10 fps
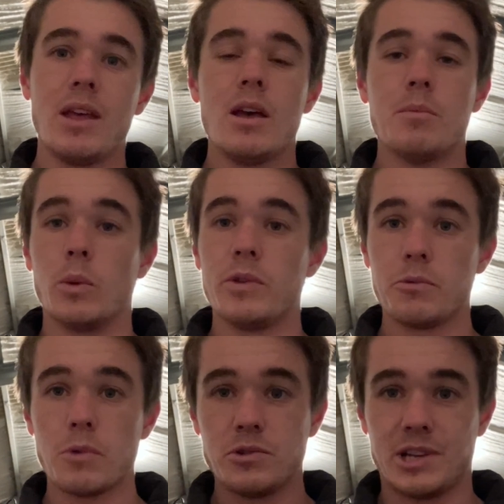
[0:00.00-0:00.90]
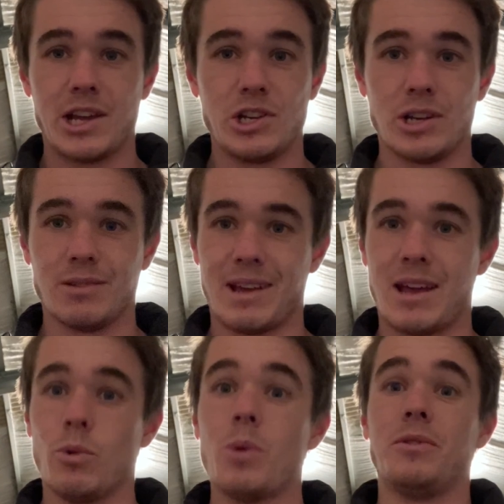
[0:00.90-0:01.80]
But with the rotation,
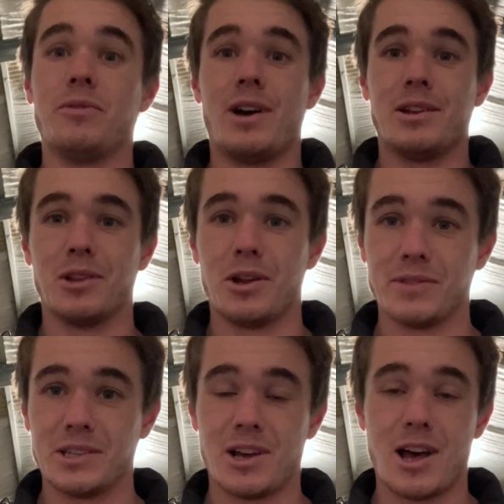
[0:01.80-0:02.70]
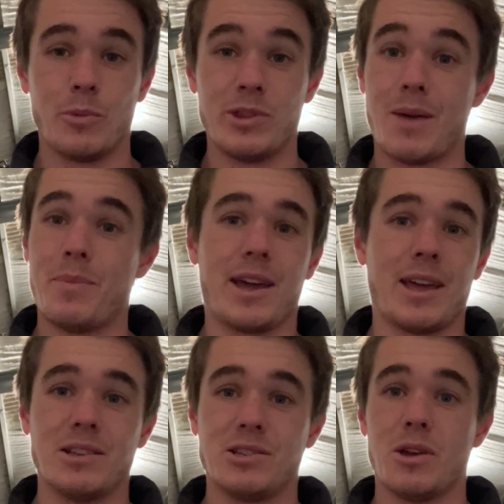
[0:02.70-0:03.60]
and what we find a lot of the time with our
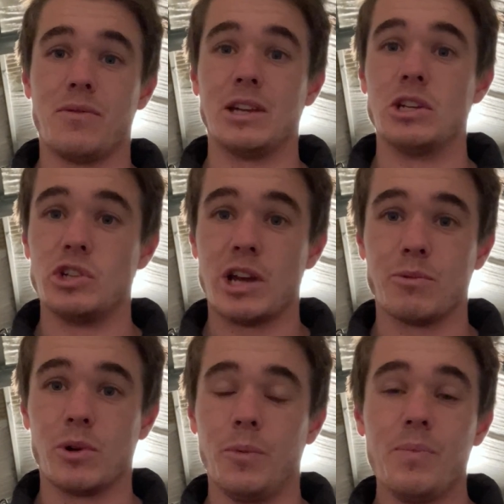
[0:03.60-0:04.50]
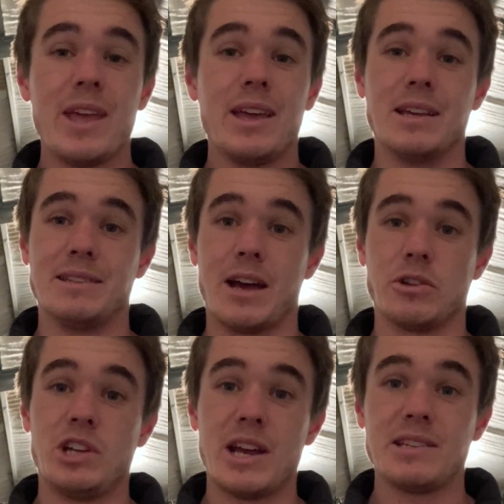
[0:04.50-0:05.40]
backhand surfing in general, is our
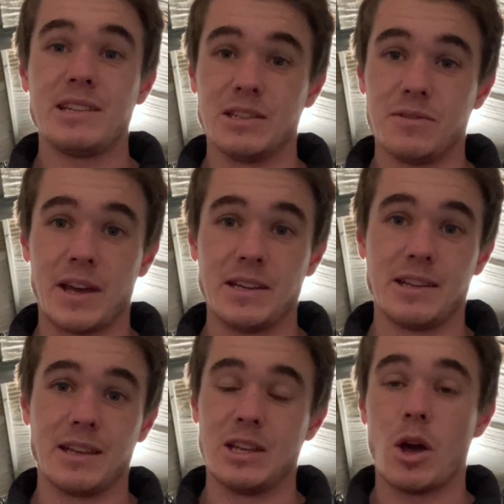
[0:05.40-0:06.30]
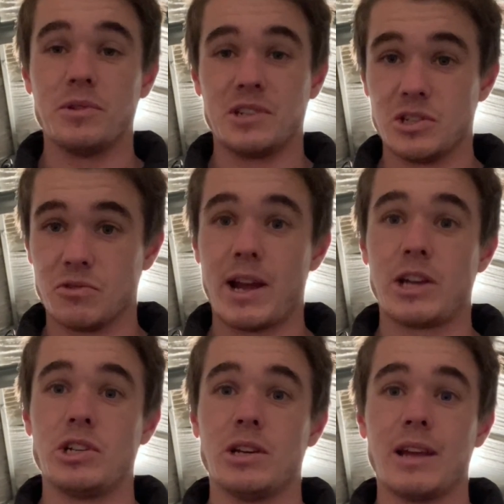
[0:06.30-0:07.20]
chest is facing the opposite
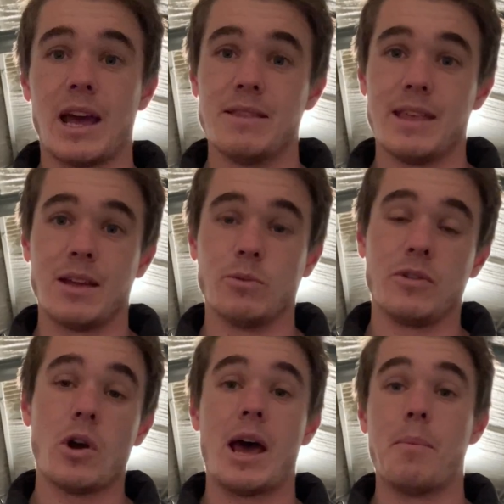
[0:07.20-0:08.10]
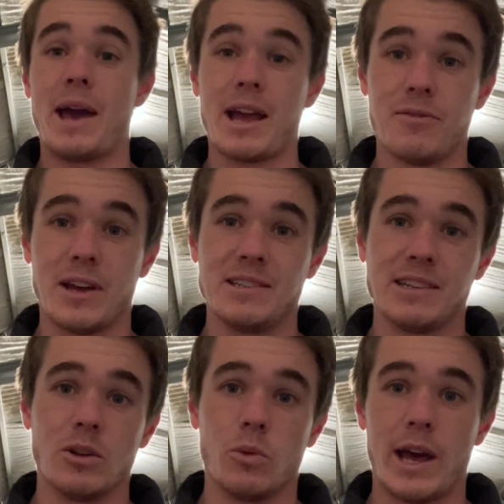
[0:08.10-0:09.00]
direction, and then we've got our back
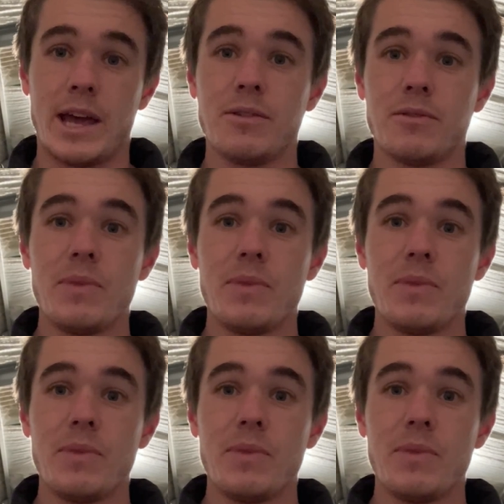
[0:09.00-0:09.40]
facing the wave.